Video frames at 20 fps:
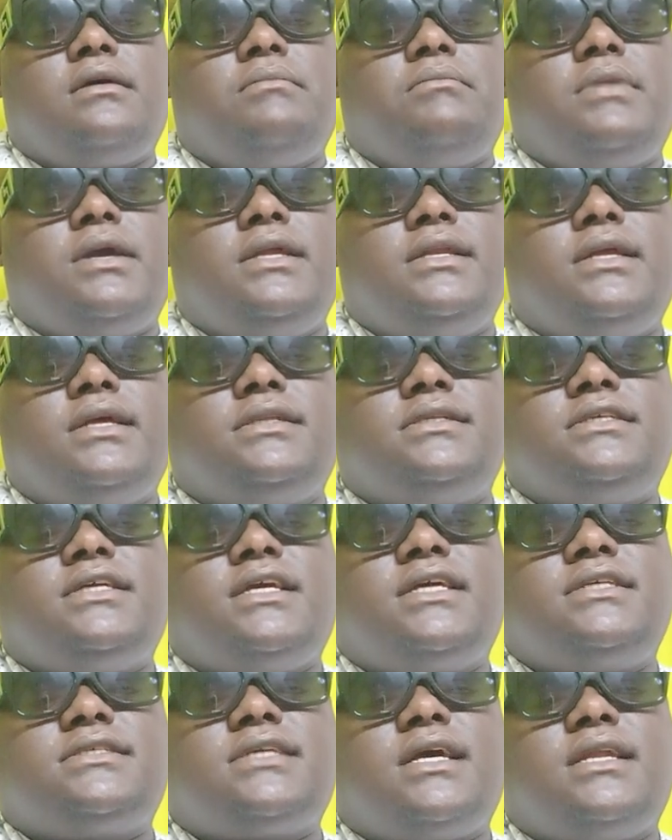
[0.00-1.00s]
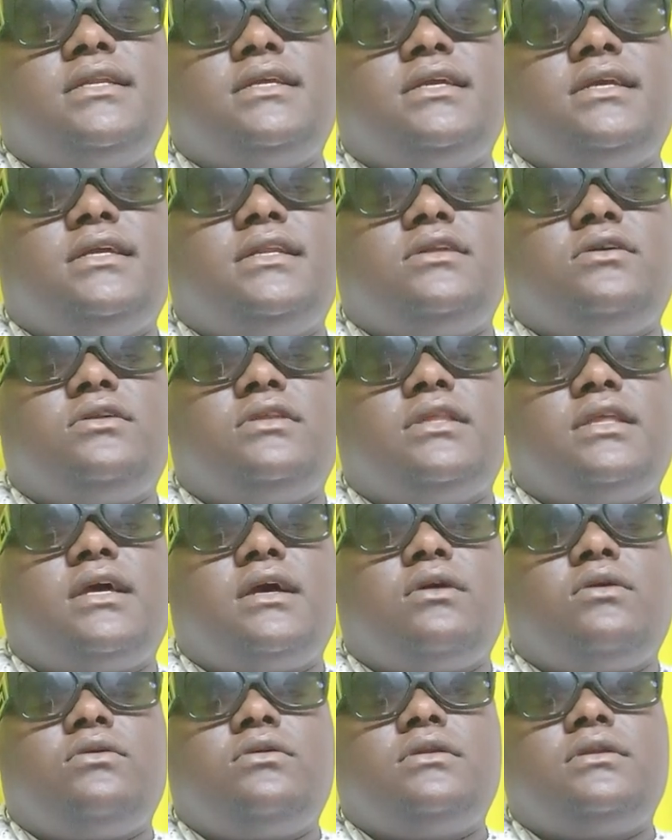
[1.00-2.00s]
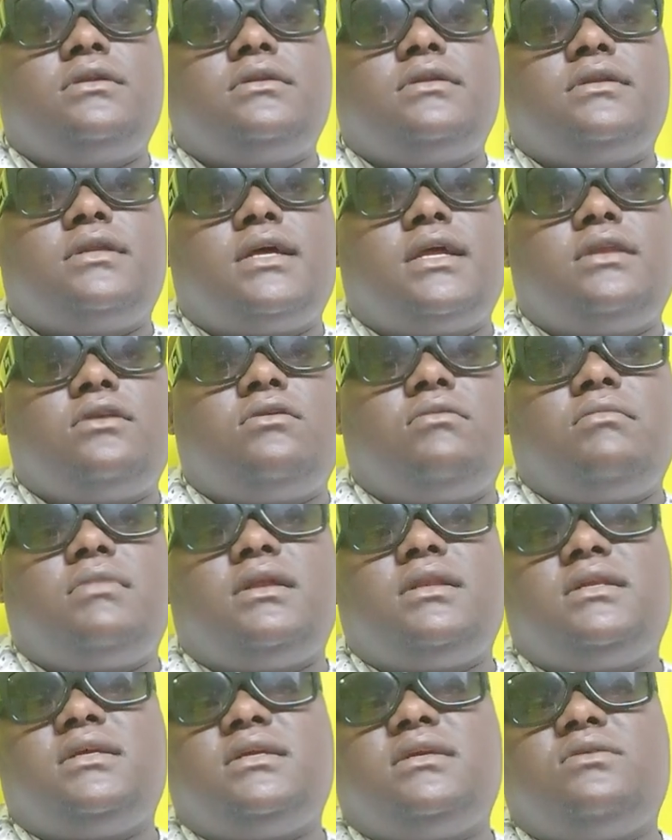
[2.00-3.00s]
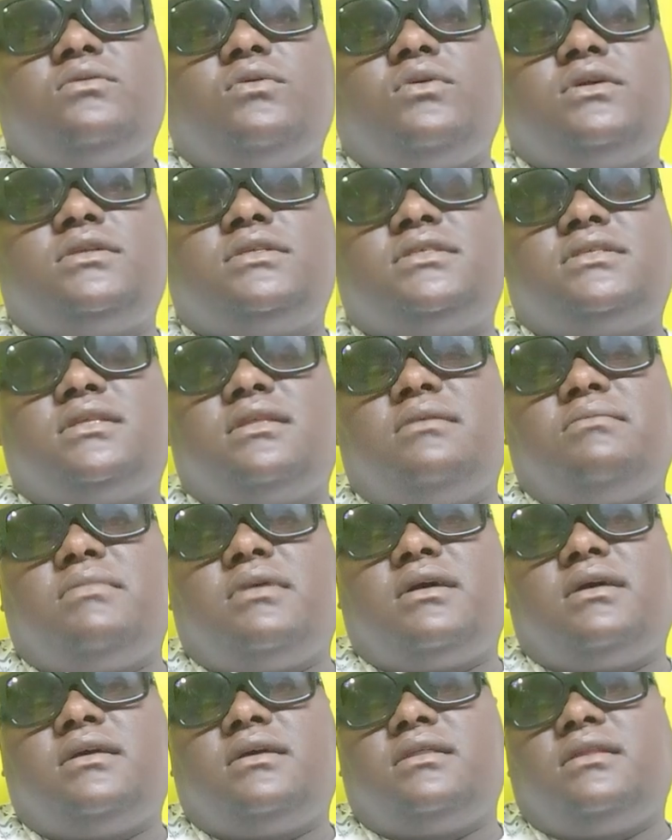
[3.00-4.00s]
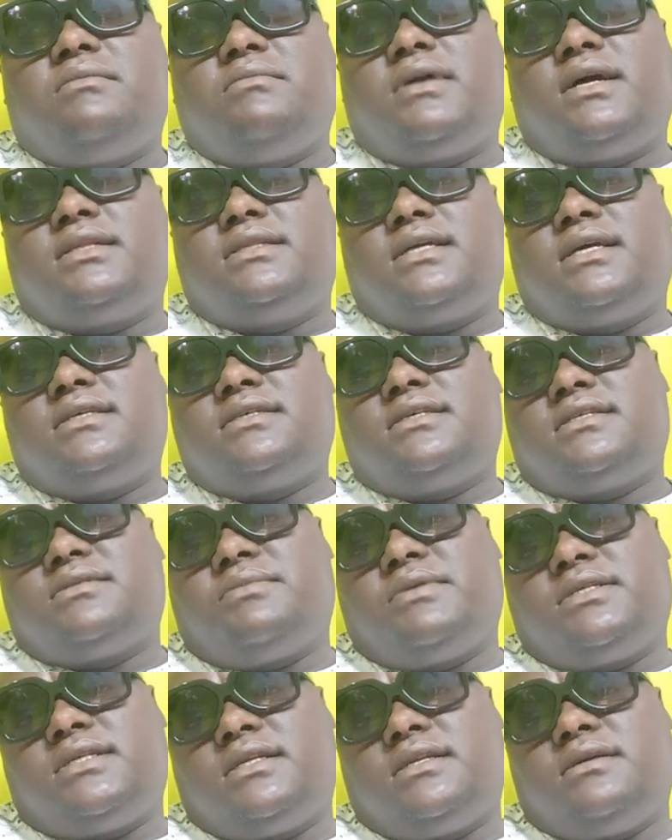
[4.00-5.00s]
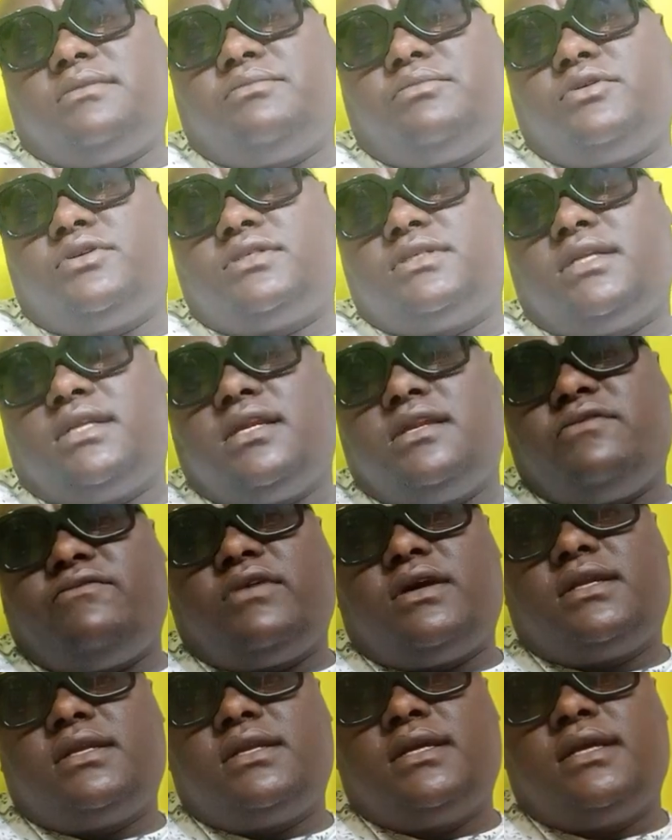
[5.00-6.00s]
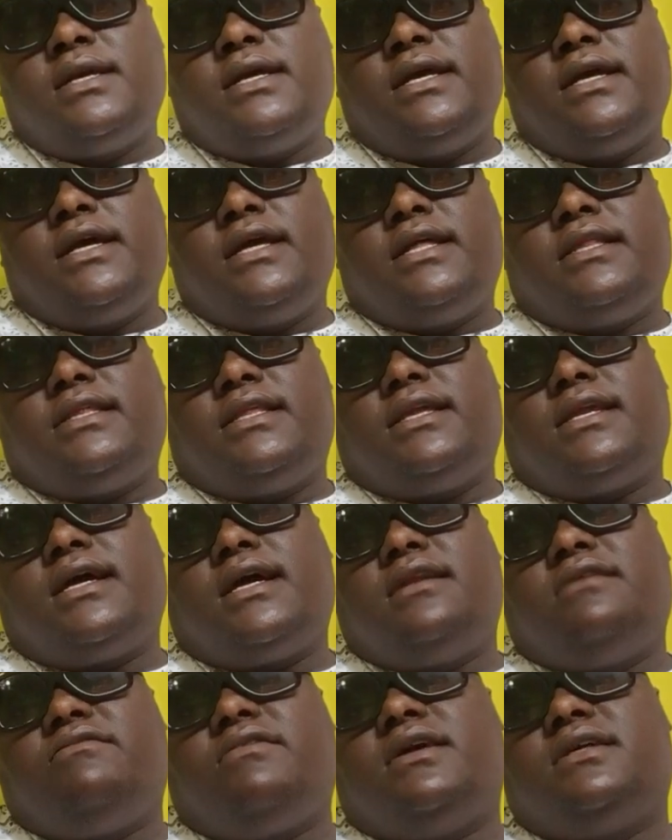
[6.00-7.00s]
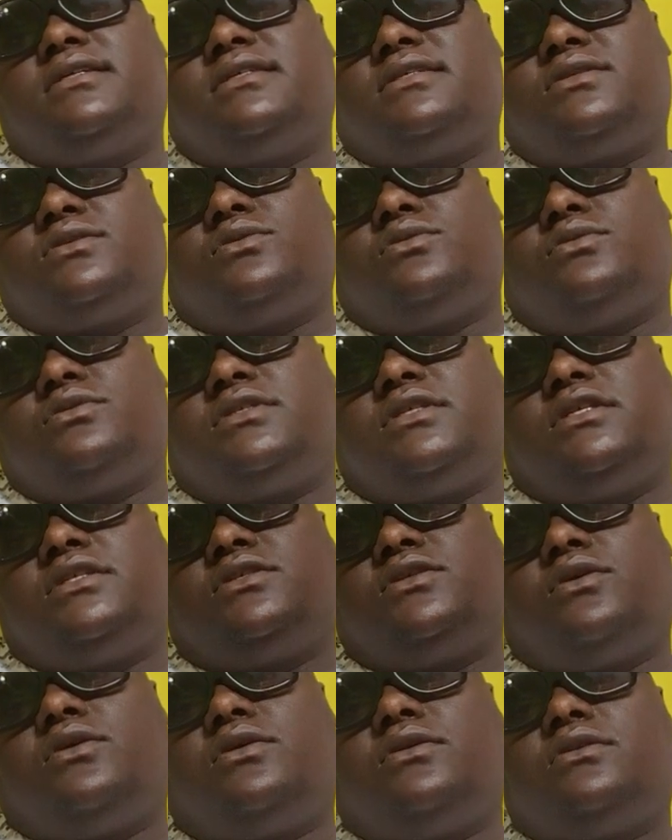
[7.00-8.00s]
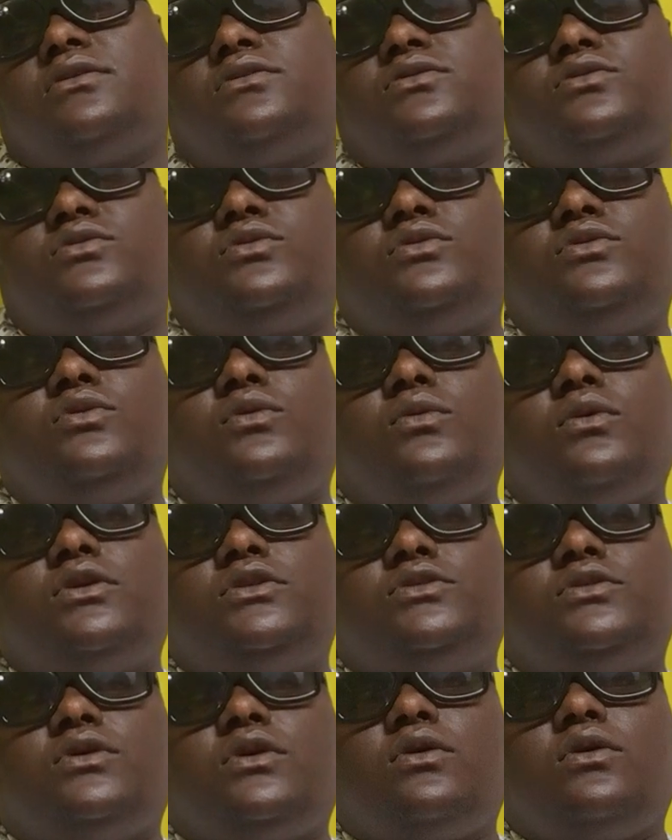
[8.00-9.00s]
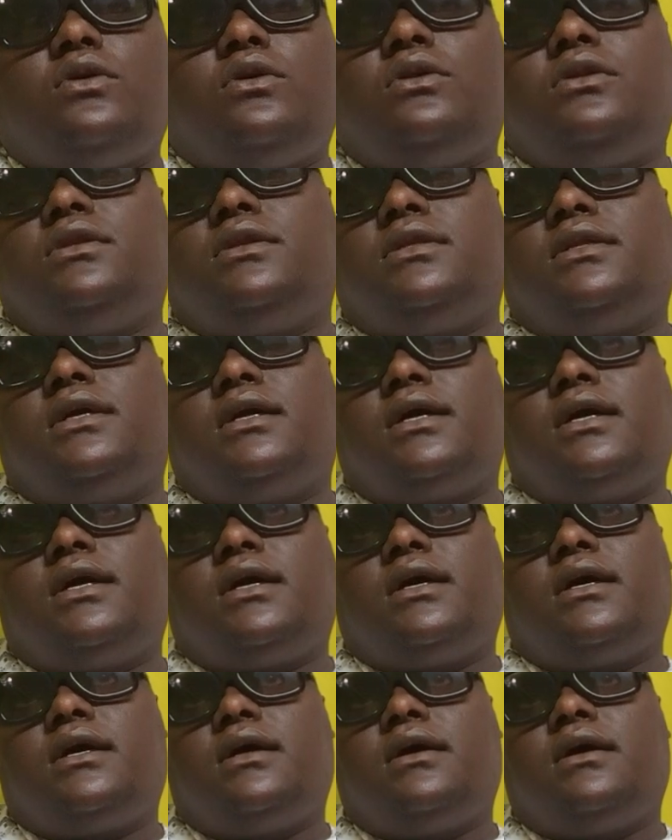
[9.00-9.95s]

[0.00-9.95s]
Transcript: minor tears can heal on their own. And normally, what the, uh, the mothers, especially post delivery, they're advised to sit on to do what we call uh,